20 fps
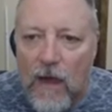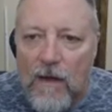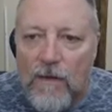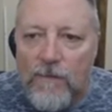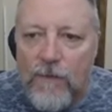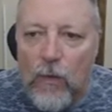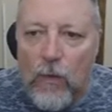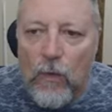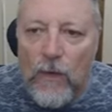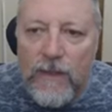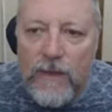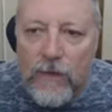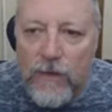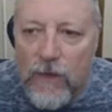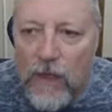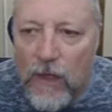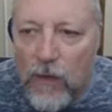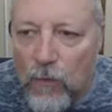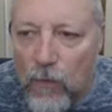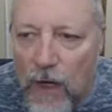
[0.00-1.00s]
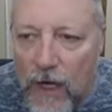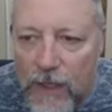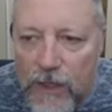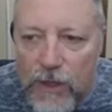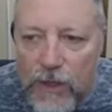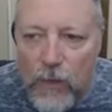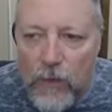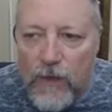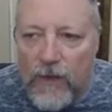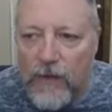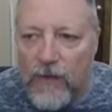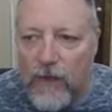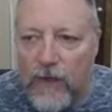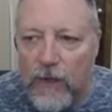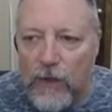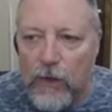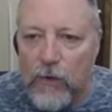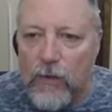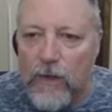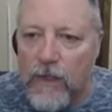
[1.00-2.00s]
For we do not write you
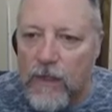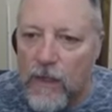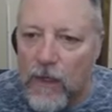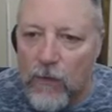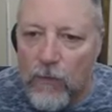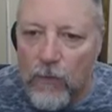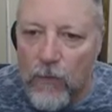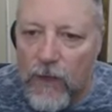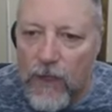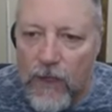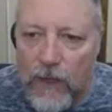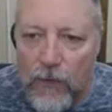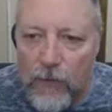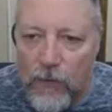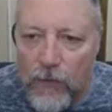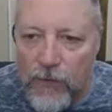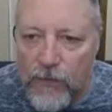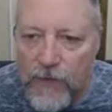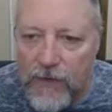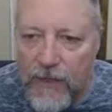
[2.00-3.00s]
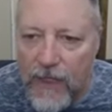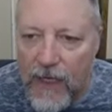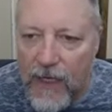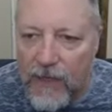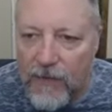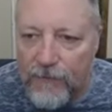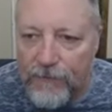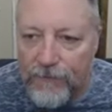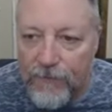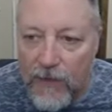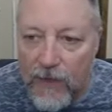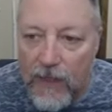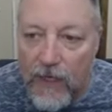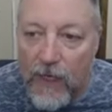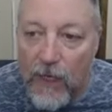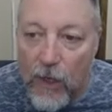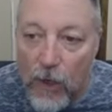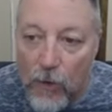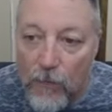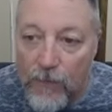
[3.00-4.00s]
anything you cannot read or understand, and I
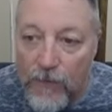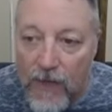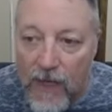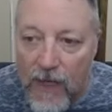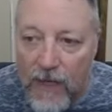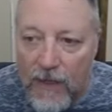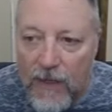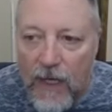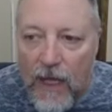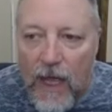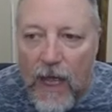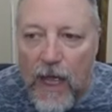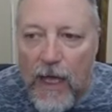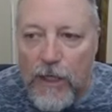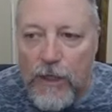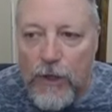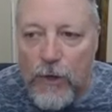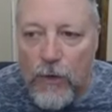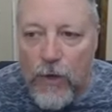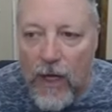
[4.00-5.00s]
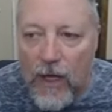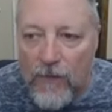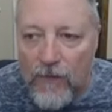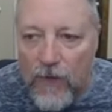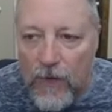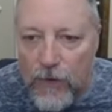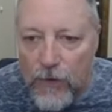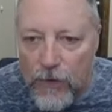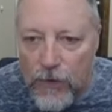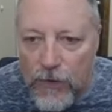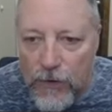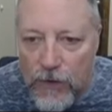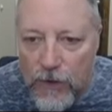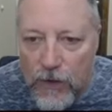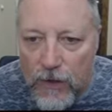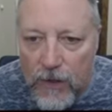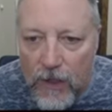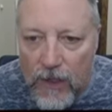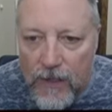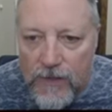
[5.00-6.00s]
hope that, as you have
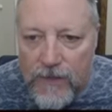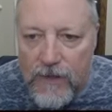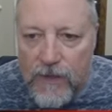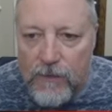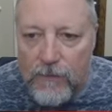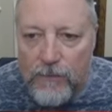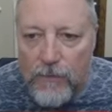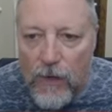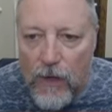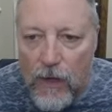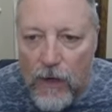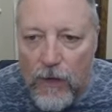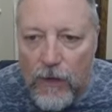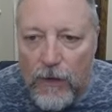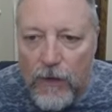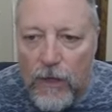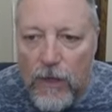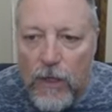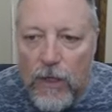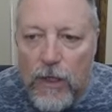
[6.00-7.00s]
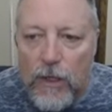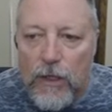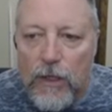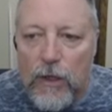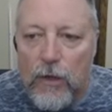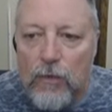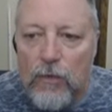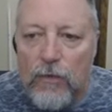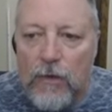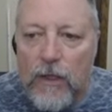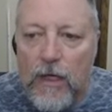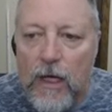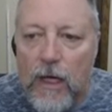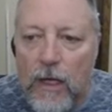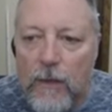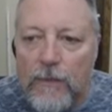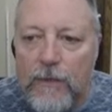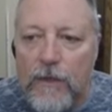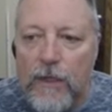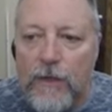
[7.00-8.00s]
understood us in part, you will
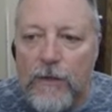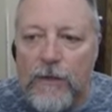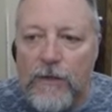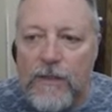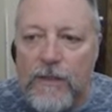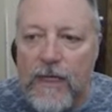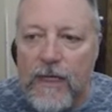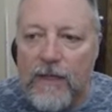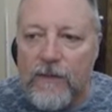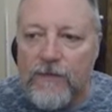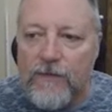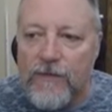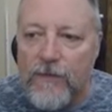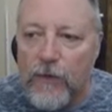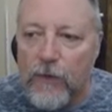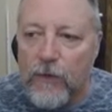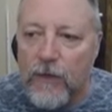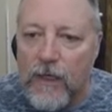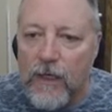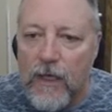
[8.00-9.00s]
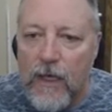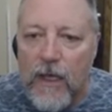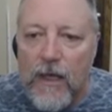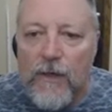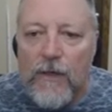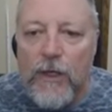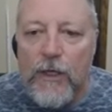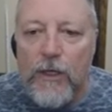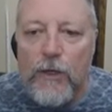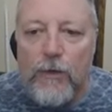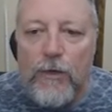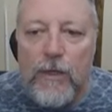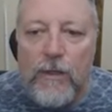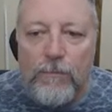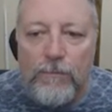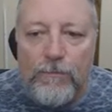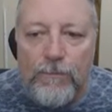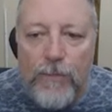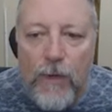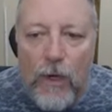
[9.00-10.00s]
come to understand fully that you
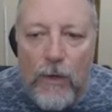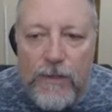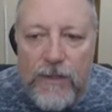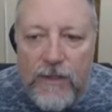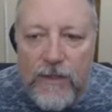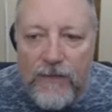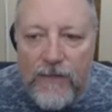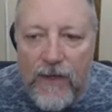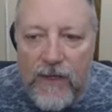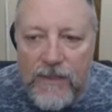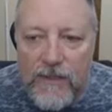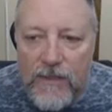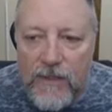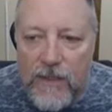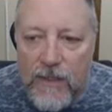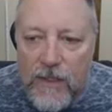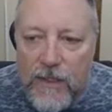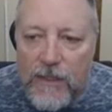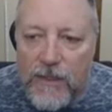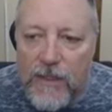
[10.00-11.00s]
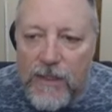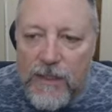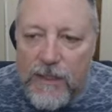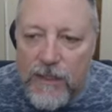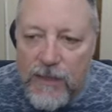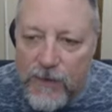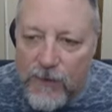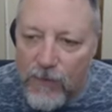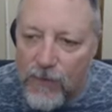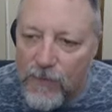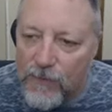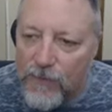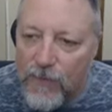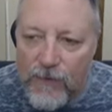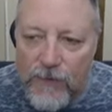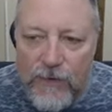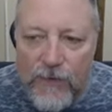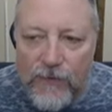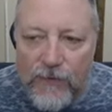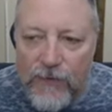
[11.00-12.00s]
can boast of us just as we
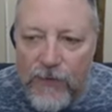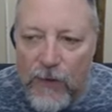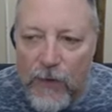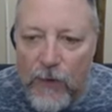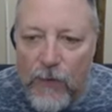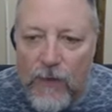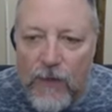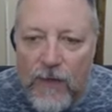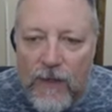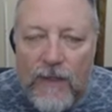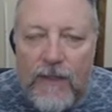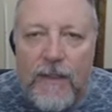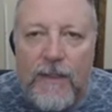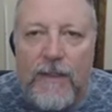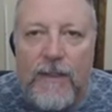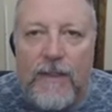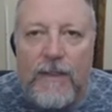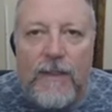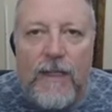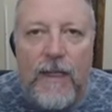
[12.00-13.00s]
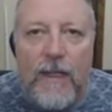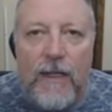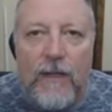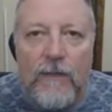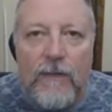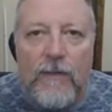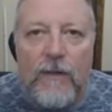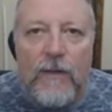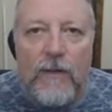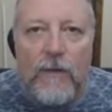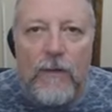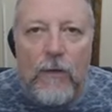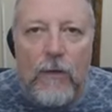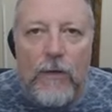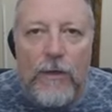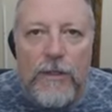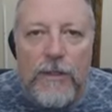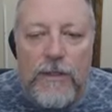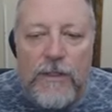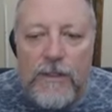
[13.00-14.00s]
boast of you in the day of the
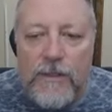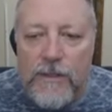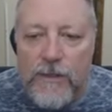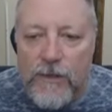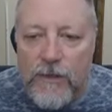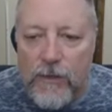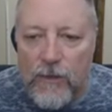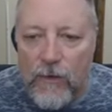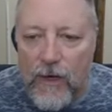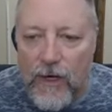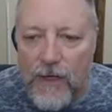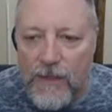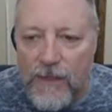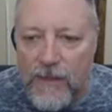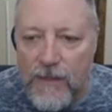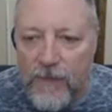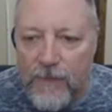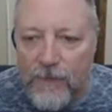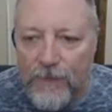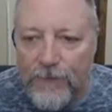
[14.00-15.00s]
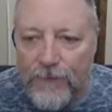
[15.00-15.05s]
Lord Jesus Christ.